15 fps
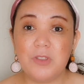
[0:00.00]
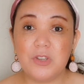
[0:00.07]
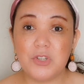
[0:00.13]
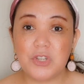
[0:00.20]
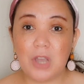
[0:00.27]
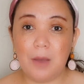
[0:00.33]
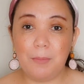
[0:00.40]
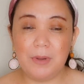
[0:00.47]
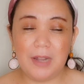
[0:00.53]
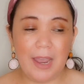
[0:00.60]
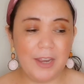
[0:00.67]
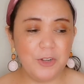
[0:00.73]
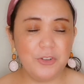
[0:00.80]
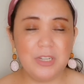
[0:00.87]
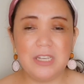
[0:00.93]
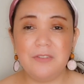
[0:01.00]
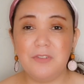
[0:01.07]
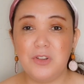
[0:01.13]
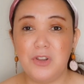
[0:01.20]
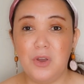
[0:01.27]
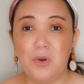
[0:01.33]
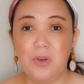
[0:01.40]
shop. And I don't
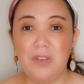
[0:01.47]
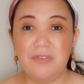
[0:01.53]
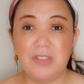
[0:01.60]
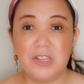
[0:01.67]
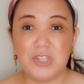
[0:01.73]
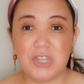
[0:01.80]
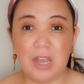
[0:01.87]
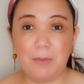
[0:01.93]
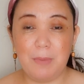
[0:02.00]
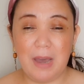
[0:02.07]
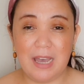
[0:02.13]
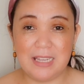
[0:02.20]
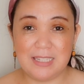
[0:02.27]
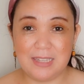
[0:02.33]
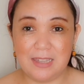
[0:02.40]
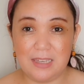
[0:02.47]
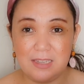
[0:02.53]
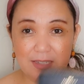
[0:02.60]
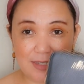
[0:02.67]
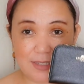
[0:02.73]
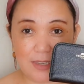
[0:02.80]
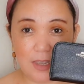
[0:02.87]
even know if the shop has
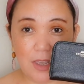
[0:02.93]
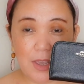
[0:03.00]
this.